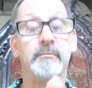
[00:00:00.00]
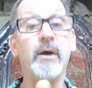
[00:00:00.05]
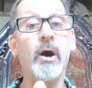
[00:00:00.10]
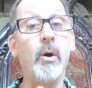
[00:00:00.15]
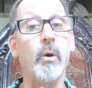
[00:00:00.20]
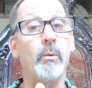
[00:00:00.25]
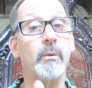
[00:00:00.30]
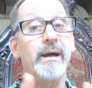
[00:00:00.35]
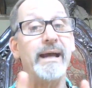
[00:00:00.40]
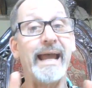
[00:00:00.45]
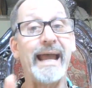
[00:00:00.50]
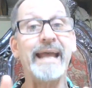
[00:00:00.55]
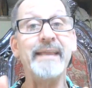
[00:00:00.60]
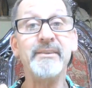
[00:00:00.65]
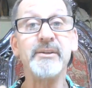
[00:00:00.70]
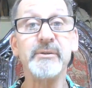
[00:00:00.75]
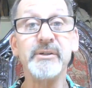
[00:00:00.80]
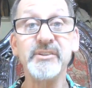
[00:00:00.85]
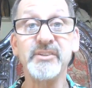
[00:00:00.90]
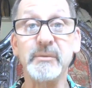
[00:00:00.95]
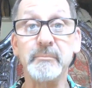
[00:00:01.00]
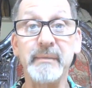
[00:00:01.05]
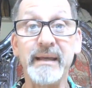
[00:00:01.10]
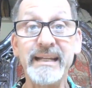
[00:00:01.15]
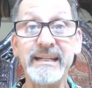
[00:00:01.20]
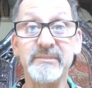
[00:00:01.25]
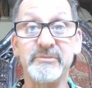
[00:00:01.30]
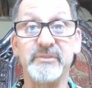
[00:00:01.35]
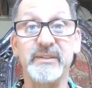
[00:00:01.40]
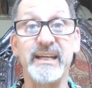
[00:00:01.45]
oh, and there is a
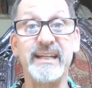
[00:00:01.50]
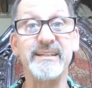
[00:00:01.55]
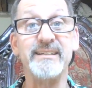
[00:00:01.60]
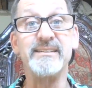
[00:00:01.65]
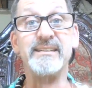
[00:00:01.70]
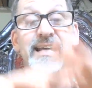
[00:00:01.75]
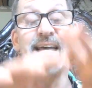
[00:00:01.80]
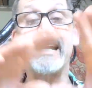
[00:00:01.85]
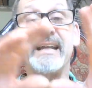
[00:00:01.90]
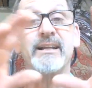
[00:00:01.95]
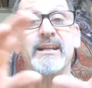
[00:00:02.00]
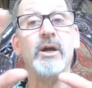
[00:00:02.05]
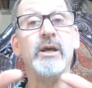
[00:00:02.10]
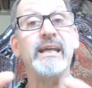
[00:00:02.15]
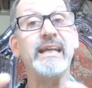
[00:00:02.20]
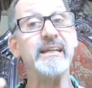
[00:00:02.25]
benefit that